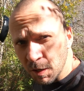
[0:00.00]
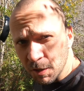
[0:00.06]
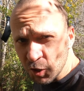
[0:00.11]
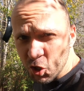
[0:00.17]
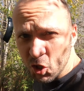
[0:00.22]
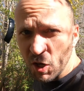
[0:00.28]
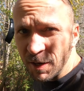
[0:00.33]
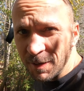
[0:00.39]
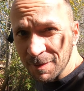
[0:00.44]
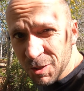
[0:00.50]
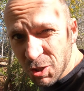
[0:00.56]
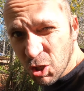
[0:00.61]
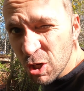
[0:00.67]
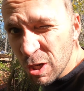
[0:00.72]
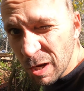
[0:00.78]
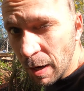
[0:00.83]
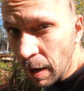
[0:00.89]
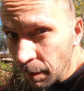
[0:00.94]
gotta shake the
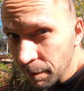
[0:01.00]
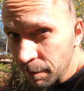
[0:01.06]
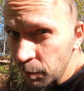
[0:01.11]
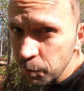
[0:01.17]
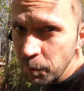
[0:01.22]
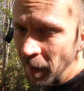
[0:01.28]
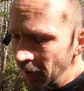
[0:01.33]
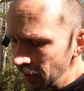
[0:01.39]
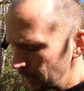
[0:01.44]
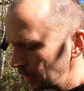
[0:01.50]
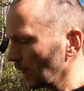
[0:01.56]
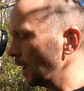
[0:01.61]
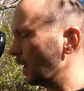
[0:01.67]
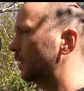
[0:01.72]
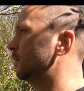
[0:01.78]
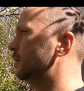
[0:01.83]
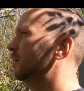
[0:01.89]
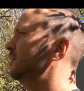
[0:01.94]
shit out of the paint
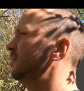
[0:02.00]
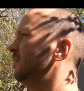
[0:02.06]
can.